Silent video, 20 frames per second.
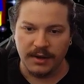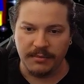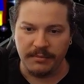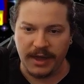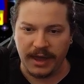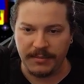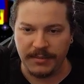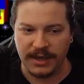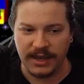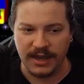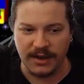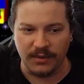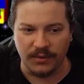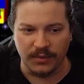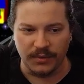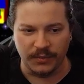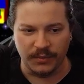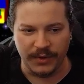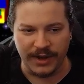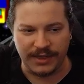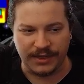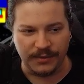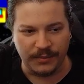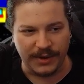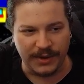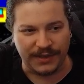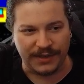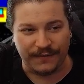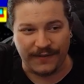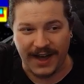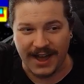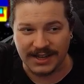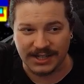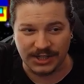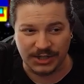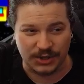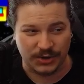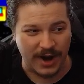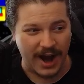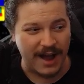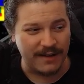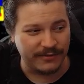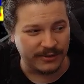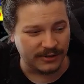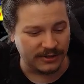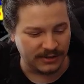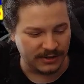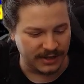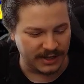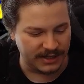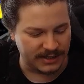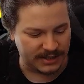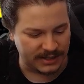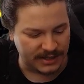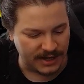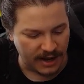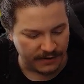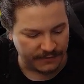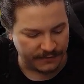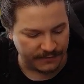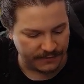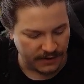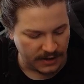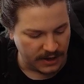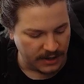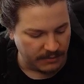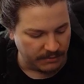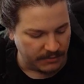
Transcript: maybe with fast travel and stuff,